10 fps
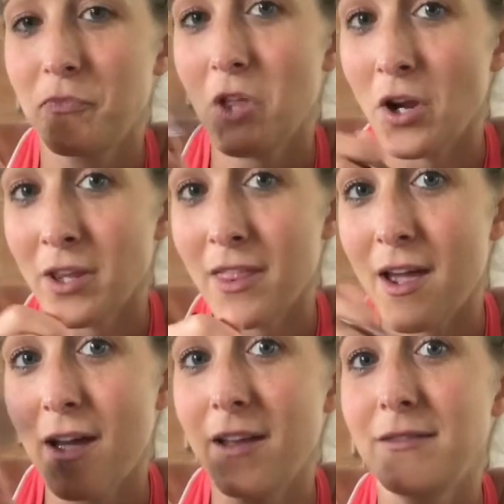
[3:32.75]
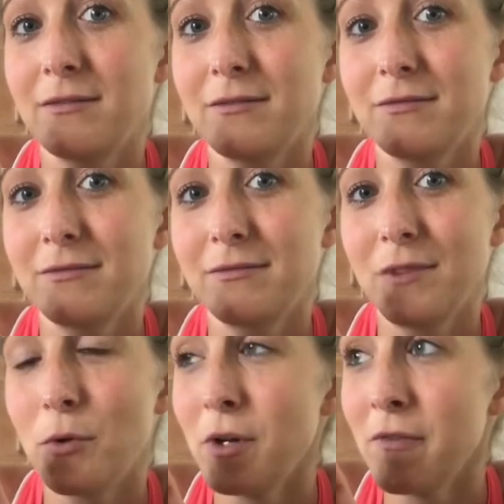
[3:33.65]
logging that,
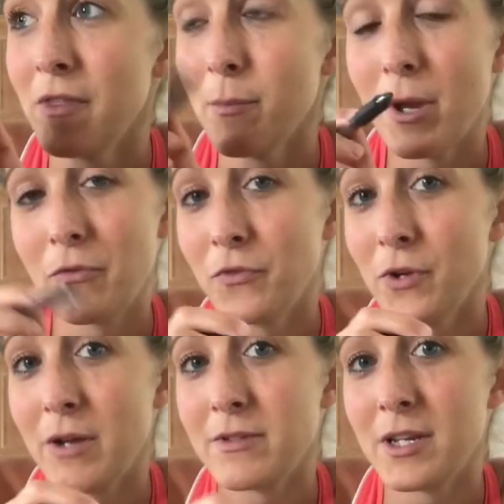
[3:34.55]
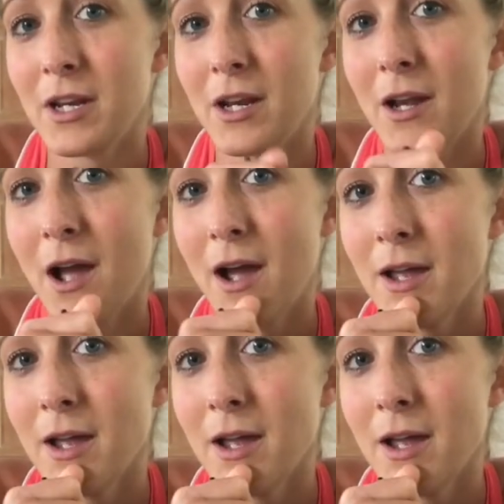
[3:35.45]
or even the amount of fruit I was eating